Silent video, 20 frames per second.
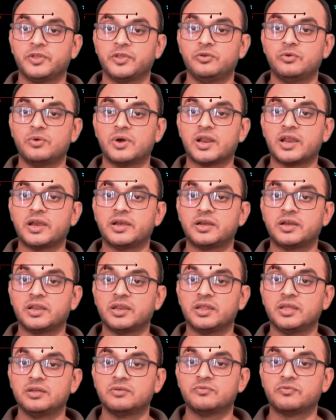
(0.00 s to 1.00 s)
You are
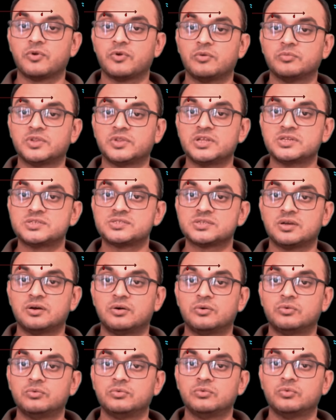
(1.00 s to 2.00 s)
entering from this
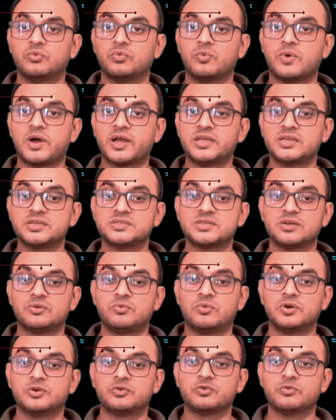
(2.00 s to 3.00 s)
curve, y is
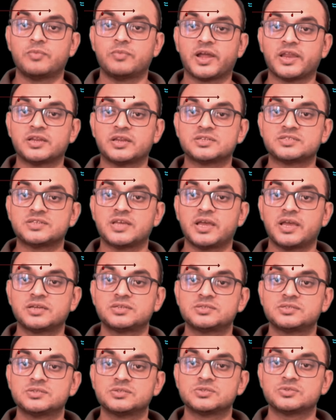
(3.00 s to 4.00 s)
equal to minus
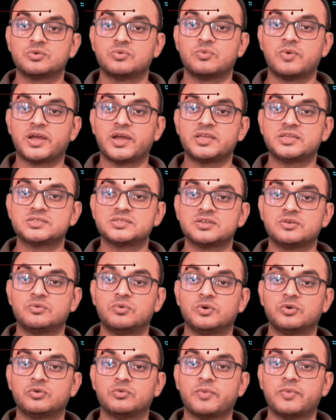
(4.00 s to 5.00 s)
x. So y is
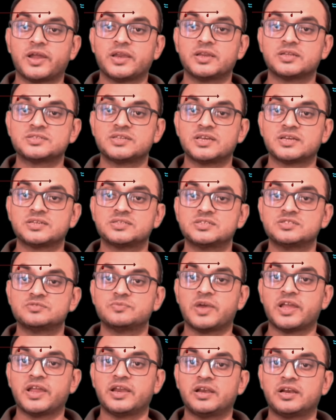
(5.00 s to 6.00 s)
equal to minus x is
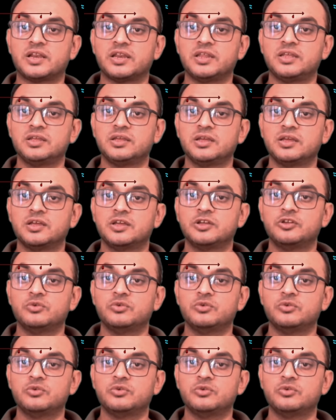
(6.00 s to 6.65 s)
my entry.